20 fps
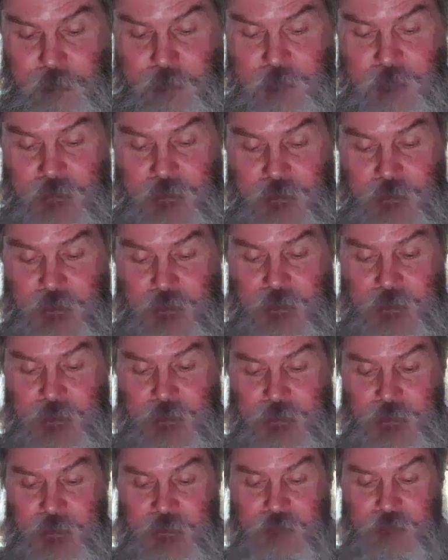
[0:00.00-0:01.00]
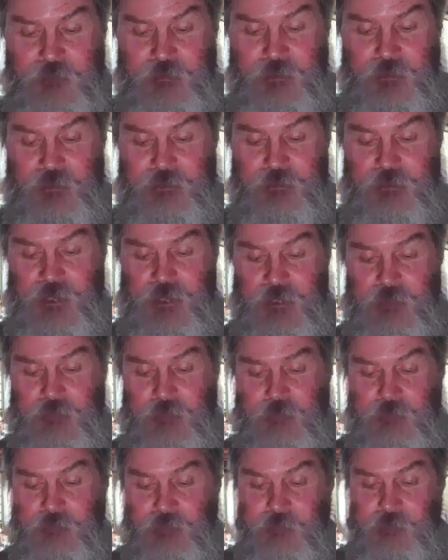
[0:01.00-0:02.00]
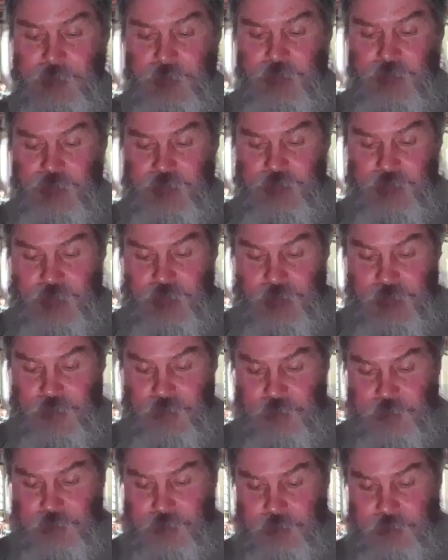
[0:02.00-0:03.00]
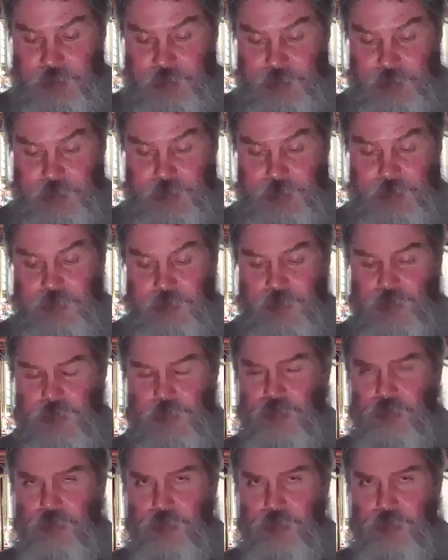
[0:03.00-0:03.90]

of Jerusalem and even in that of the temple itself.